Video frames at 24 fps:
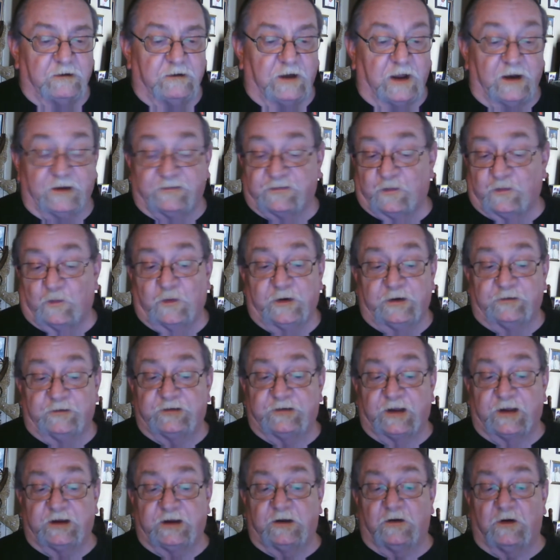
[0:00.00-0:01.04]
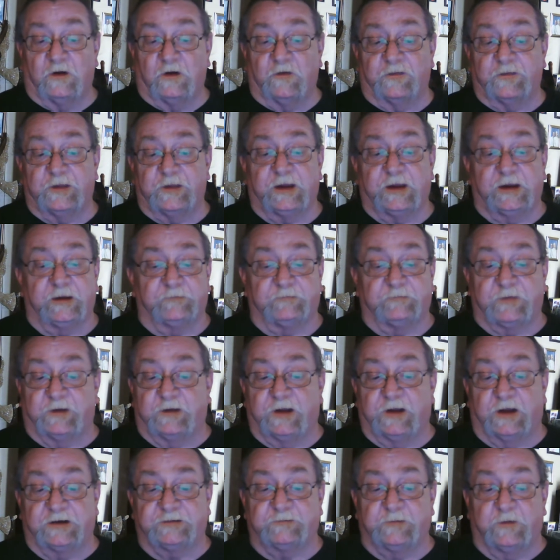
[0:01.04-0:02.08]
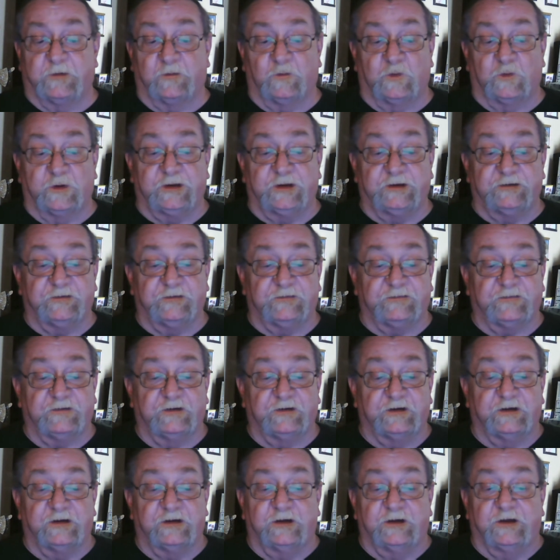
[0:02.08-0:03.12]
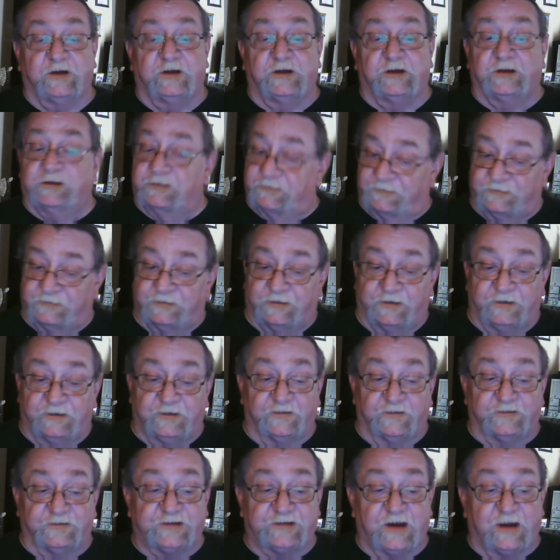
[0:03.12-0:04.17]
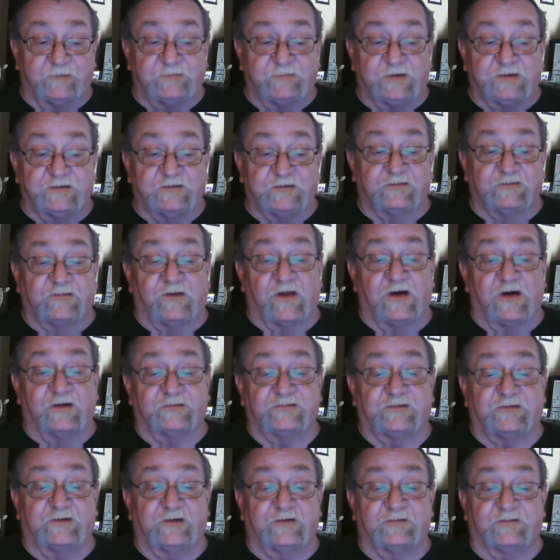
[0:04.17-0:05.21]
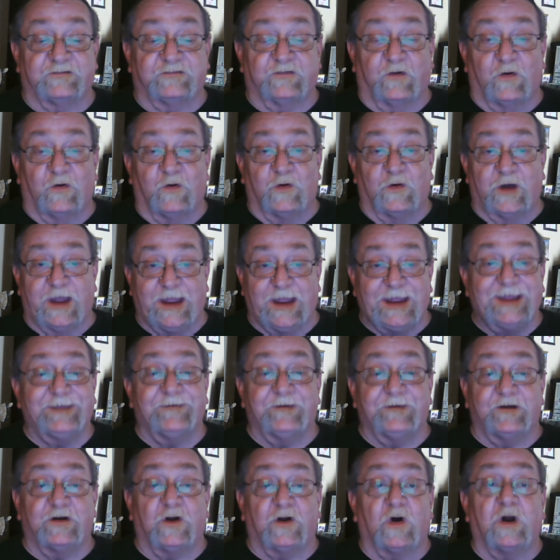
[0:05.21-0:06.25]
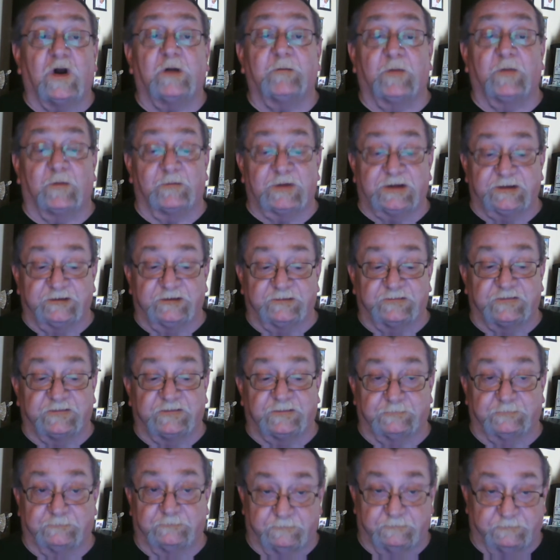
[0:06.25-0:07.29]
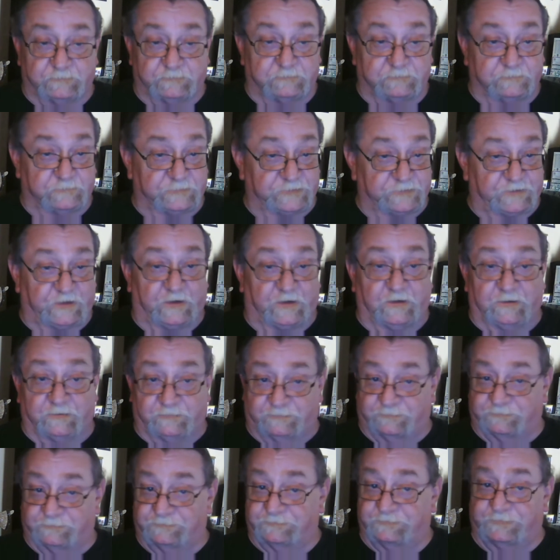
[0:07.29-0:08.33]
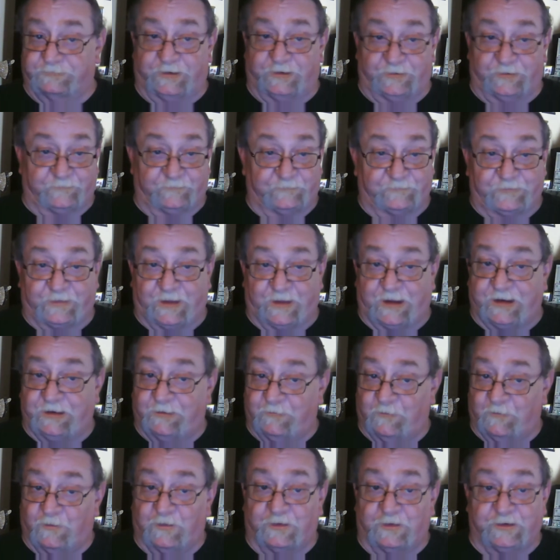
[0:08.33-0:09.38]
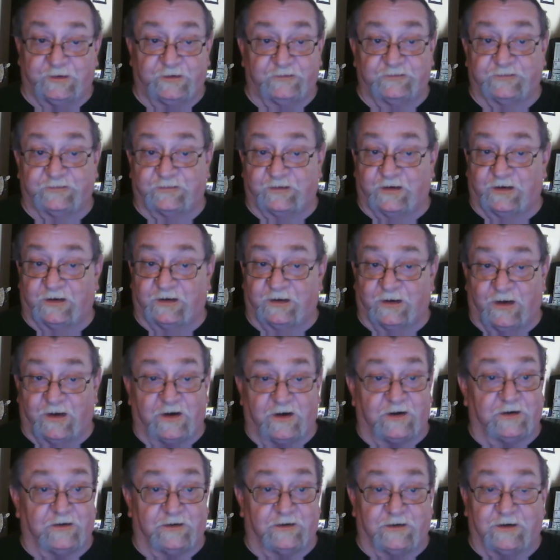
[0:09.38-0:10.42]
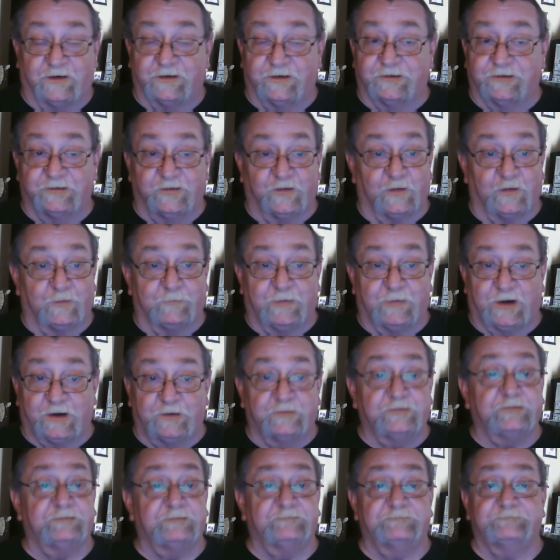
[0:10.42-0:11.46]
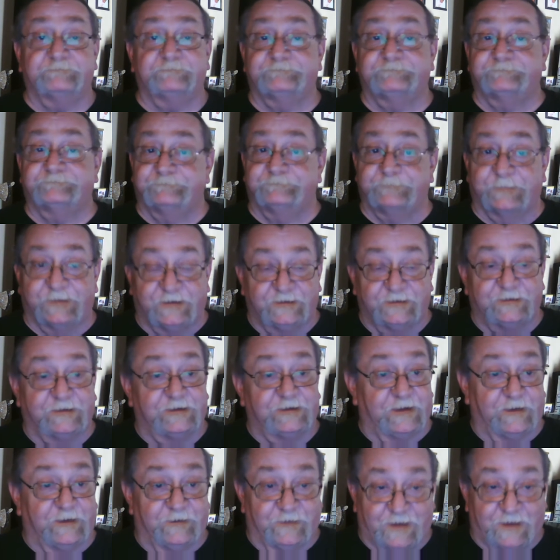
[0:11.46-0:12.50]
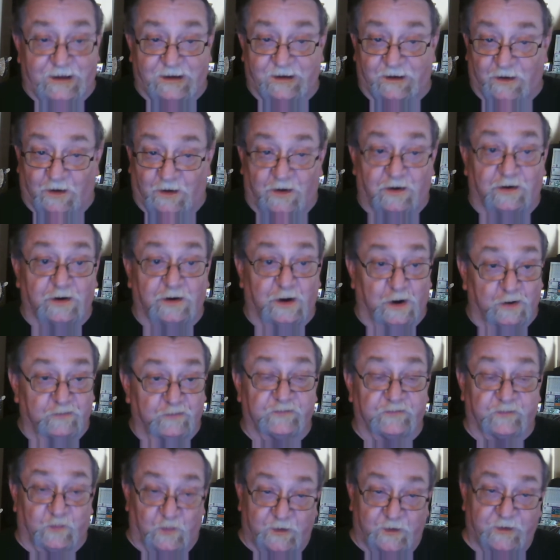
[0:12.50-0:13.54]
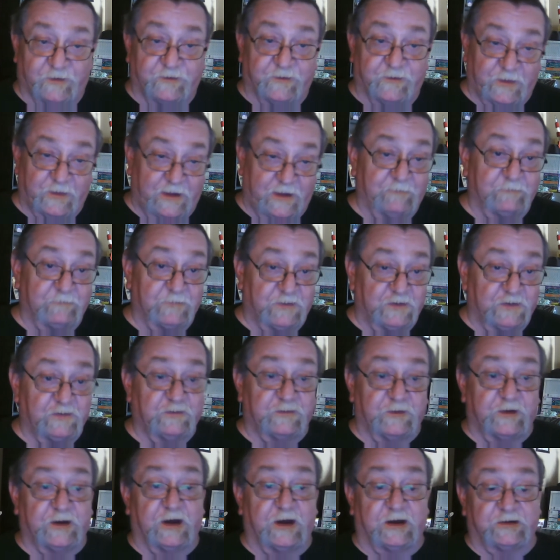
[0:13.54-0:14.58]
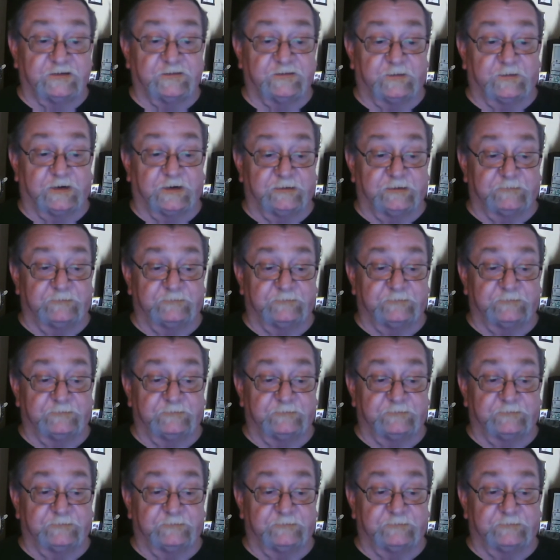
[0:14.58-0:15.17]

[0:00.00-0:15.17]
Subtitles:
And it's a winner-take-all thing. If the Dutchman wins, your champion just lost their soul and their armaments. So if they were using a law on your boat, that law goes with them to the Dutchman.